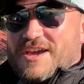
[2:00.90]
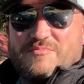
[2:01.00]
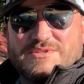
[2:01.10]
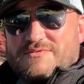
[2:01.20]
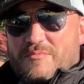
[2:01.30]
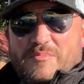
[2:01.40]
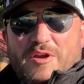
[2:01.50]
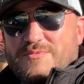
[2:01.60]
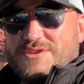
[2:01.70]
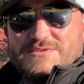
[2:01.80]
couple different
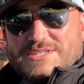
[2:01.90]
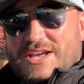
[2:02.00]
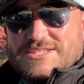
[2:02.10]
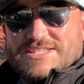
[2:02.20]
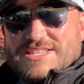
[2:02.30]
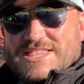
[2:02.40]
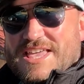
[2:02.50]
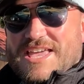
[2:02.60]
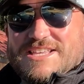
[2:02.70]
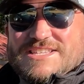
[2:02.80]
barbecue sauces and
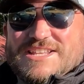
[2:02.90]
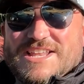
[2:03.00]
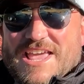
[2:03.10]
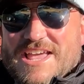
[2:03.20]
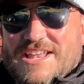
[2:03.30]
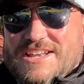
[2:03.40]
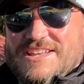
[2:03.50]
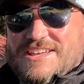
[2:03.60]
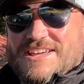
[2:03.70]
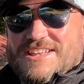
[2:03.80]
things, and
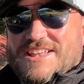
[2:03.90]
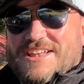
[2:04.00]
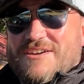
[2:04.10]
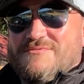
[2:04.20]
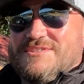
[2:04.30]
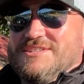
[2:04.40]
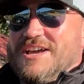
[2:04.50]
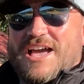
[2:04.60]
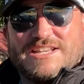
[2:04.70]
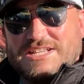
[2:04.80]

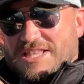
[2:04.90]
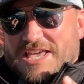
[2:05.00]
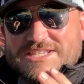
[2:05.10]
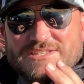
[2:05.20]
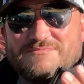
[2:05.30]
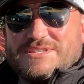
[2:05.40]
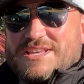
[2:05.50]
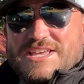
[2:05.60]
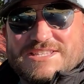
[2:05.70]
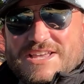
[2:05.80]
I'd glaze them
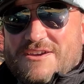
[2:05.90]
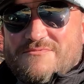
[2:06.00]
as I